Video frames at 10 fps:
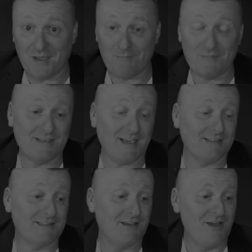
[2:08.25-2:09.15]

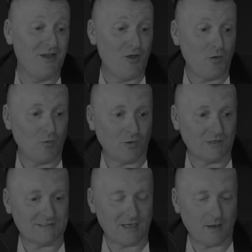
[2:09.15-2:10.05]
Matthias
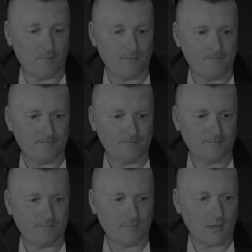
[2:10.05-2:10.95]
was
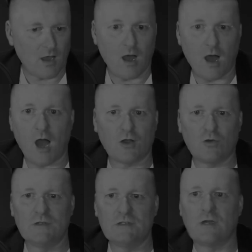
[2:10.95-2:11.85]
I
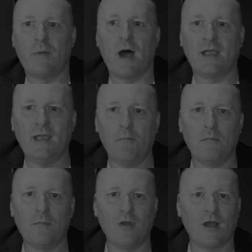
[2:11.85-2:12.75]
couldn't stop hugging him.
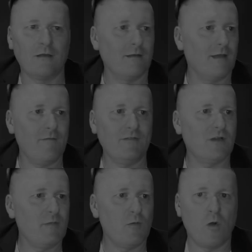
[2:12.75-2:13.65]
Like every
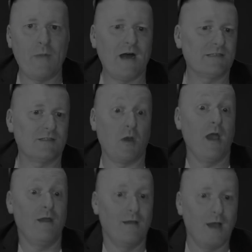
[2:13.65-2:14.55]
time he walked past, I'm
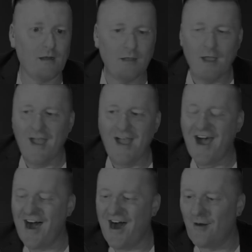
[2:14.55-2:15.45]
like, hug.
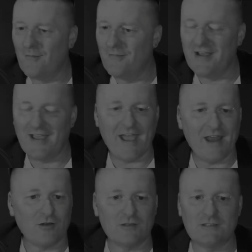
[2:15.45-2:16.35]
And
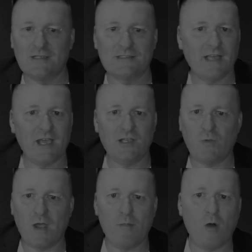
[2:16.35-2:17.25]
it got to the stage
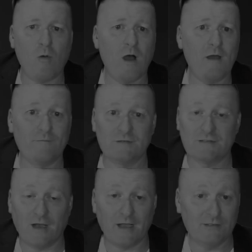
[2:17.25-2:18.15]
where my wife was
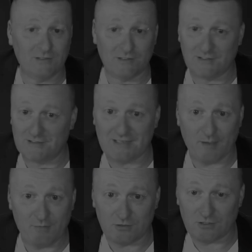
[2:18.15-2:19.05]
like, she just tapped
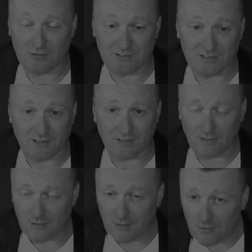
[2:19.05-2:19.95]
me on the shoulder and said,
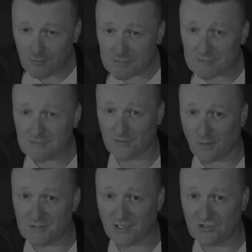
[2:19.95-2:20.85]
"Can you
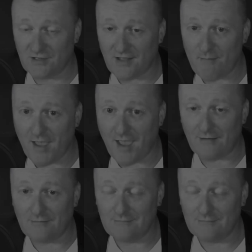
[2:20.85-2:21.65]
stop touching that man?"